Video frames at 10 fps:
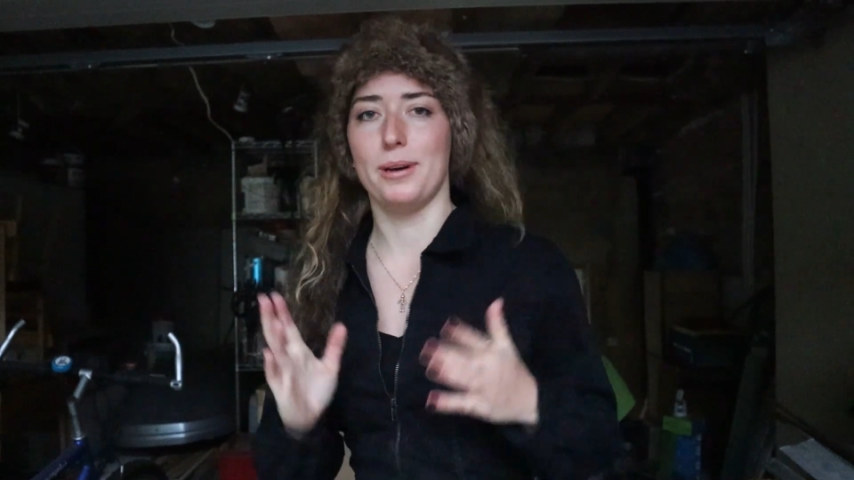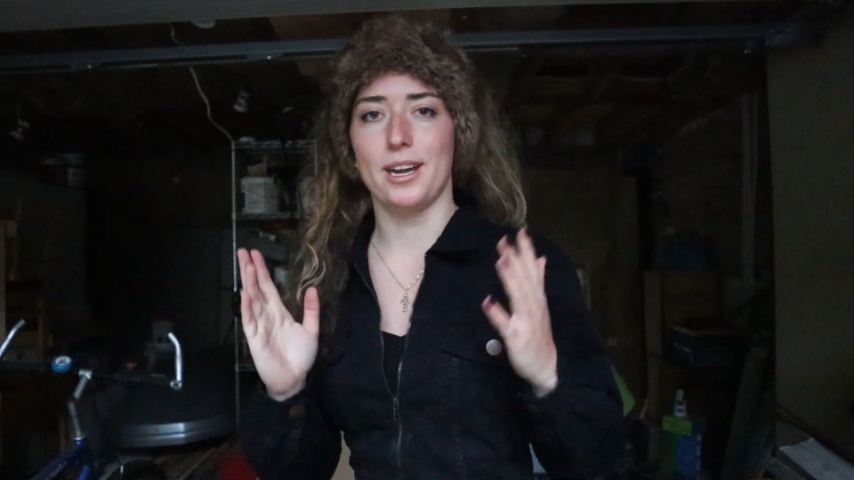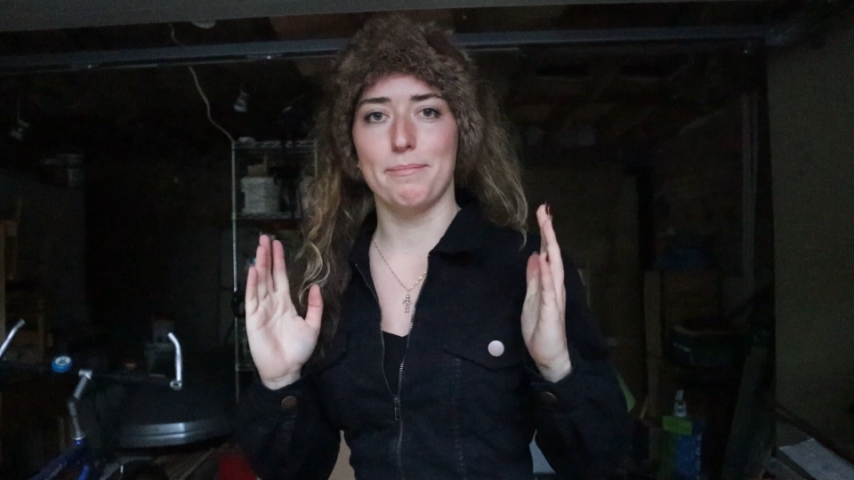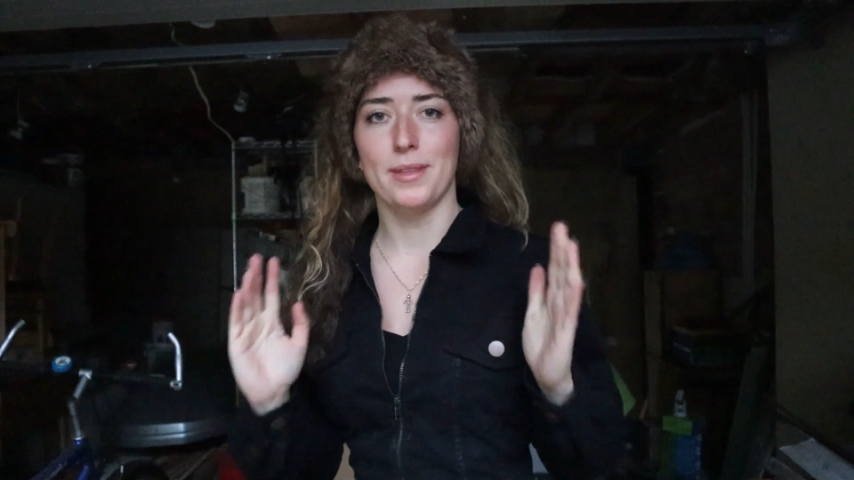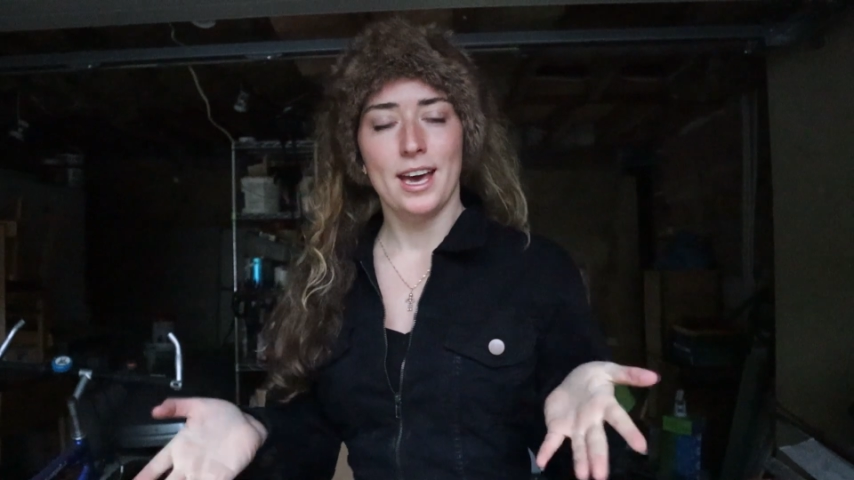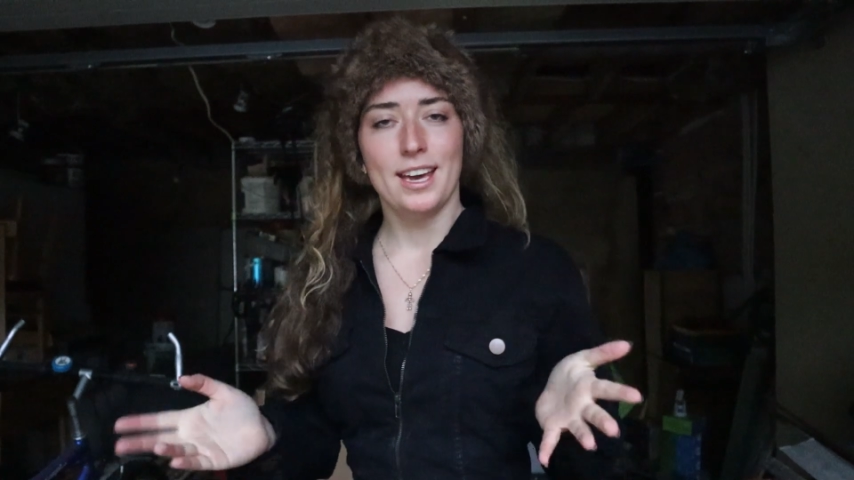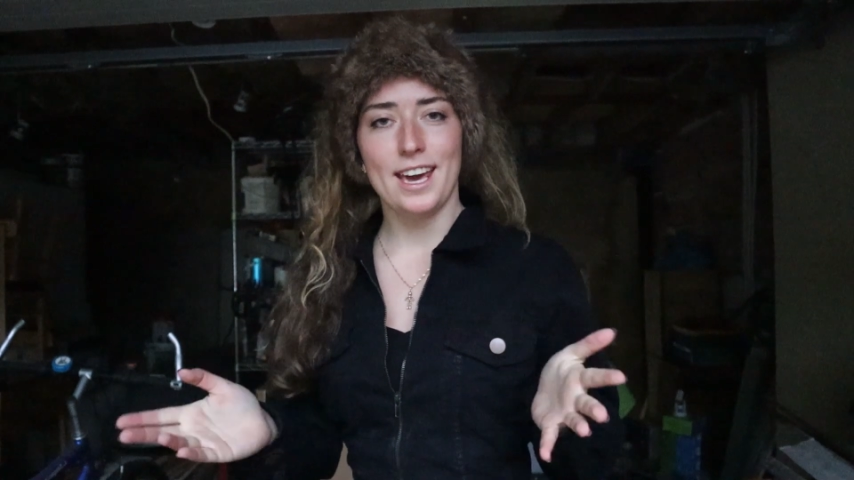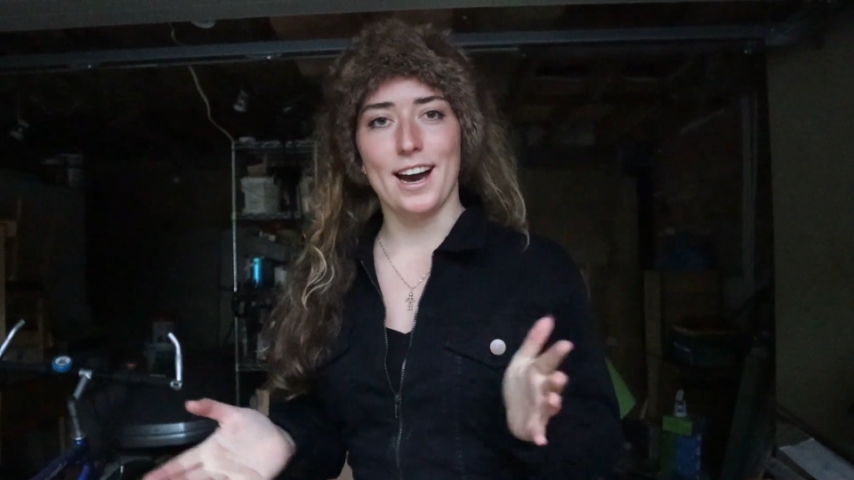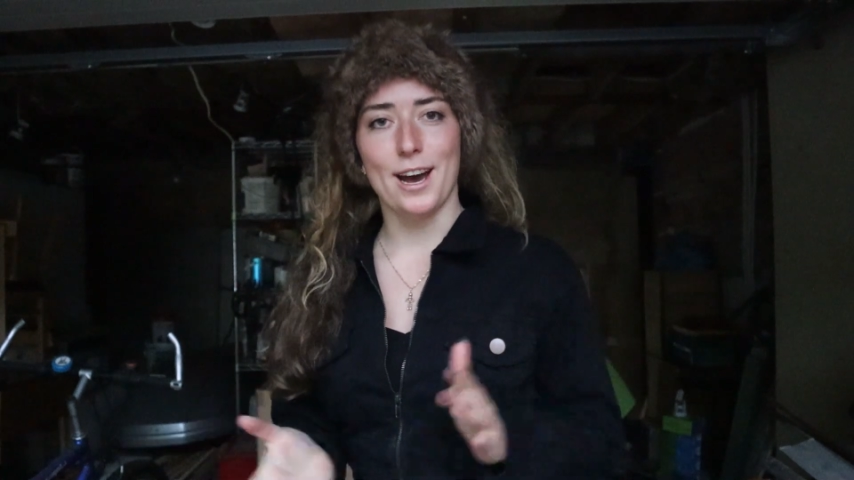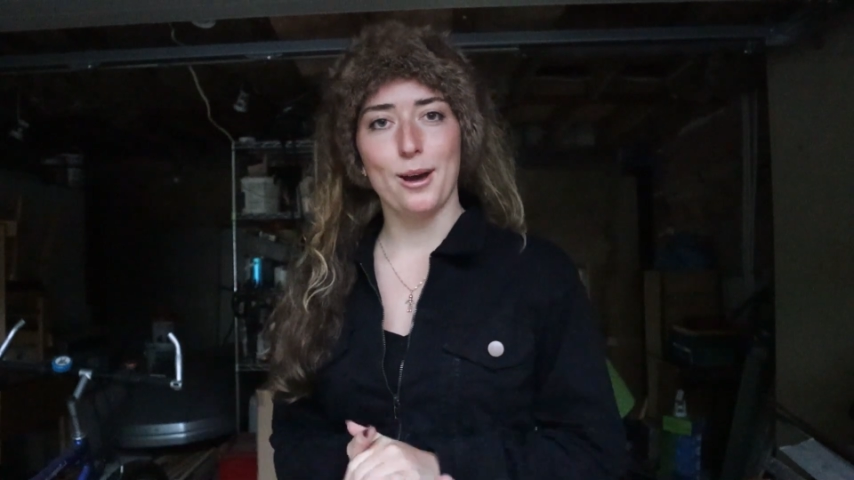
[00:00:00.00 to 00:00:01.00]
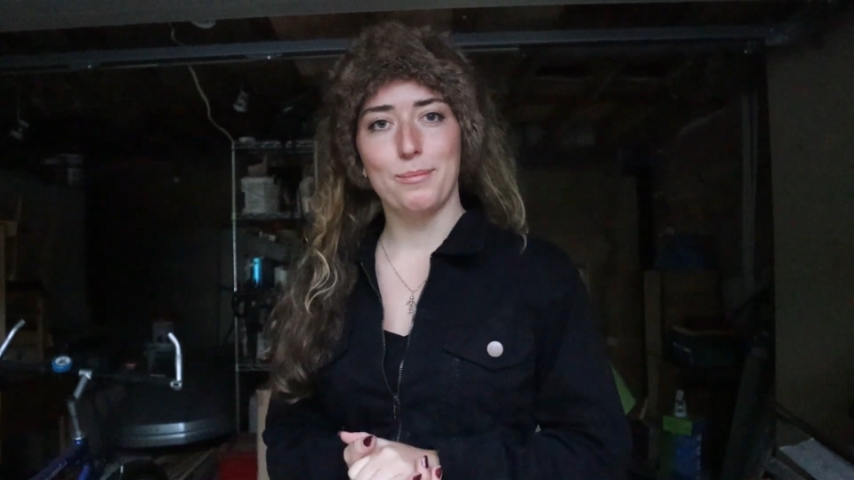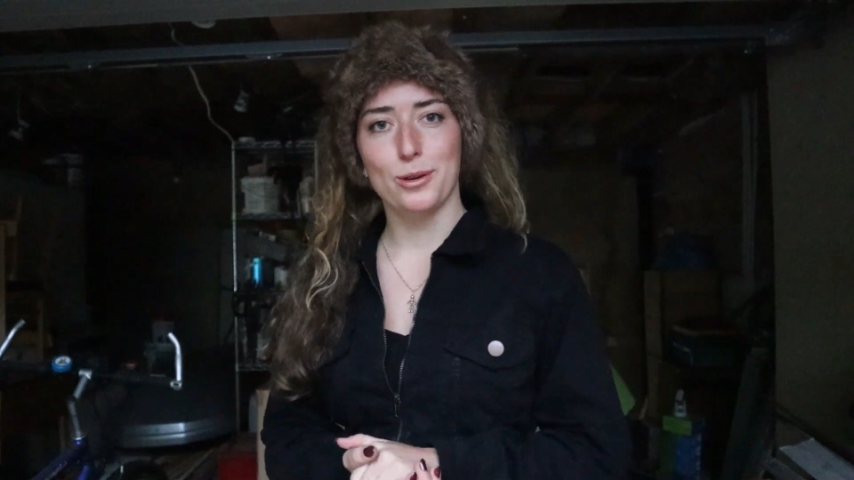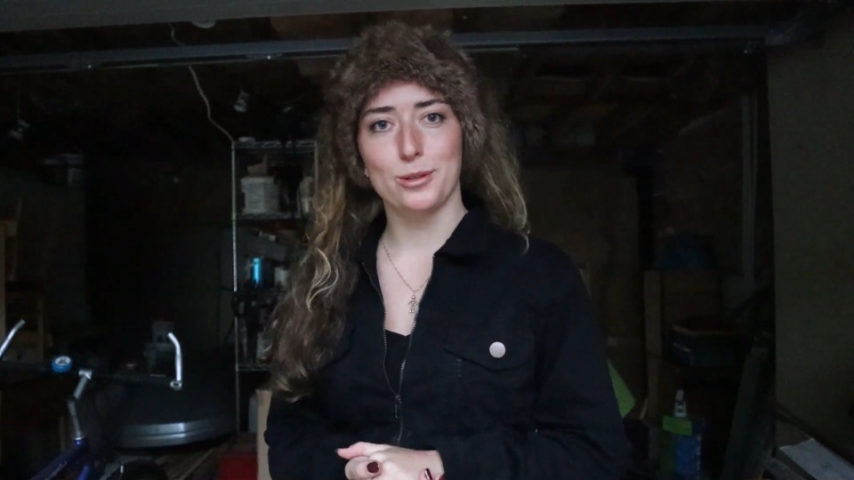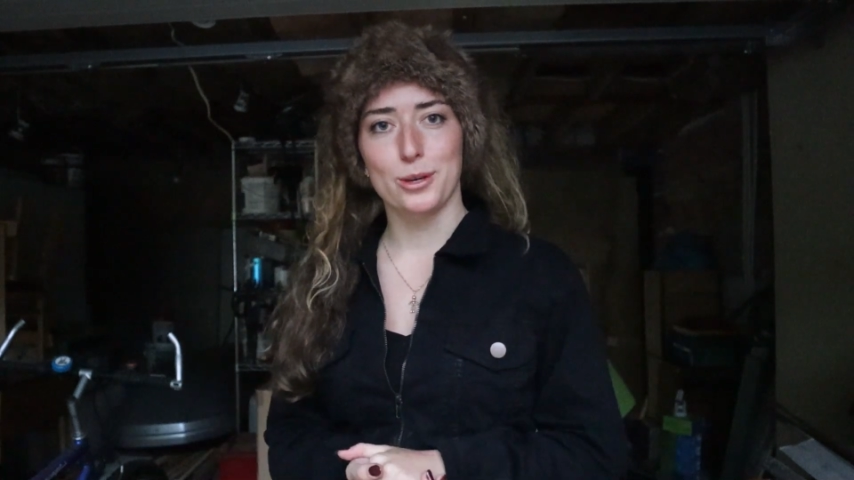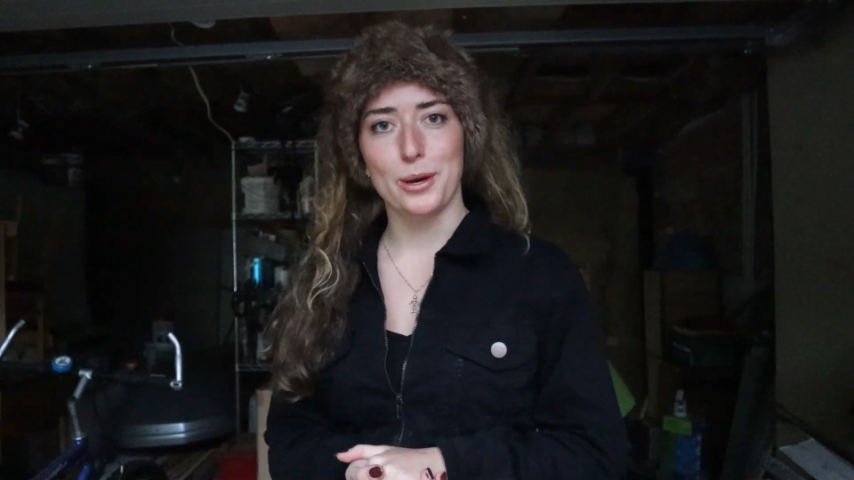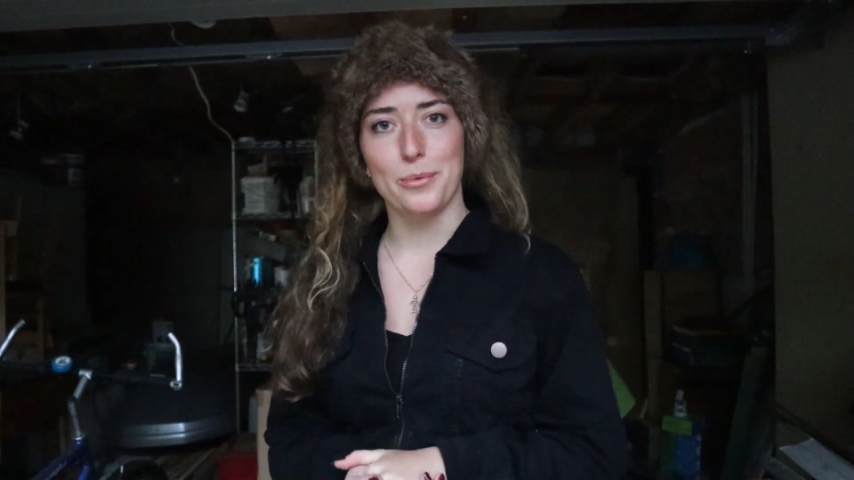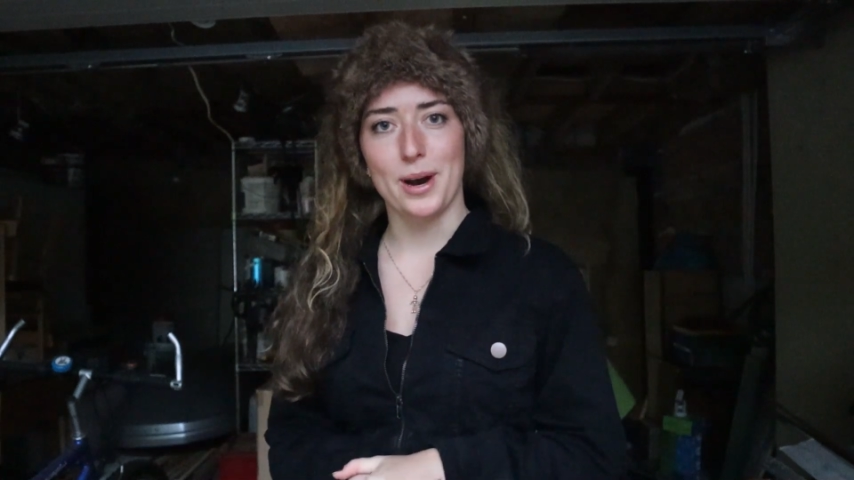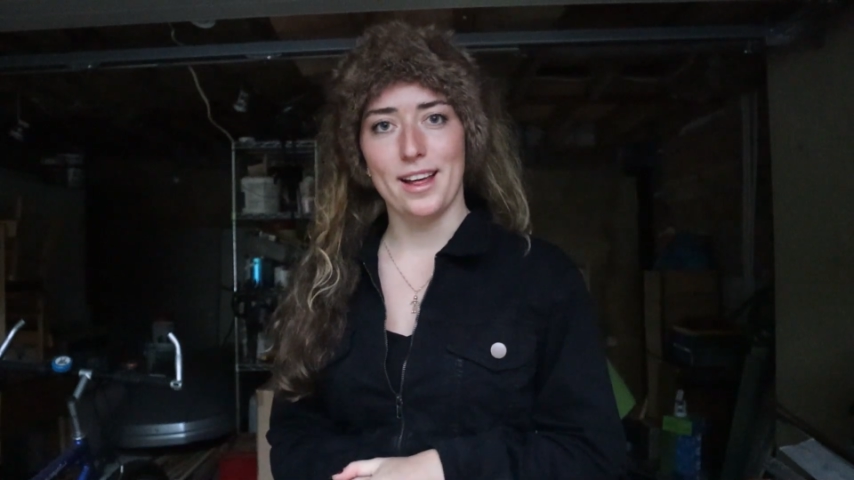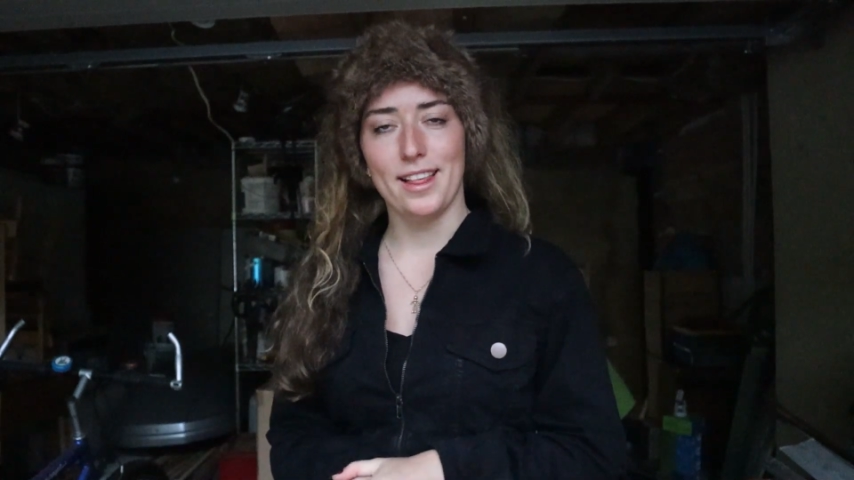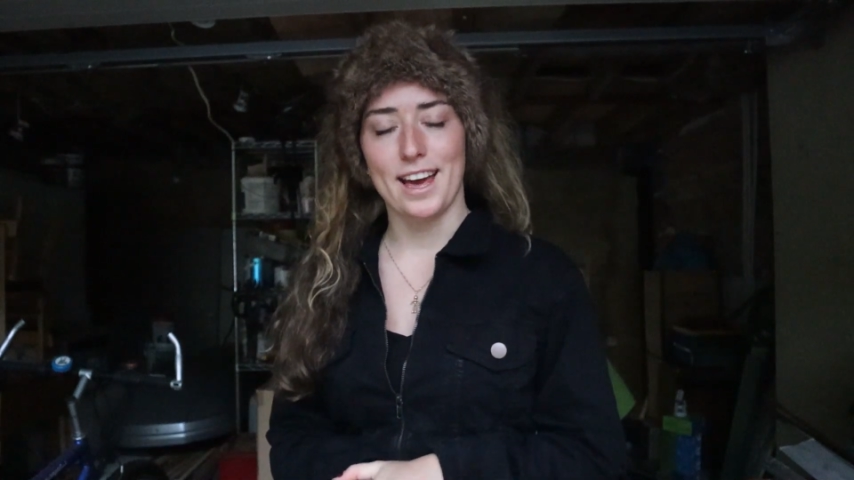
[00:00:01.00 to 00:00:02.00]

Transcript: But yeah, I hope you're all doing well,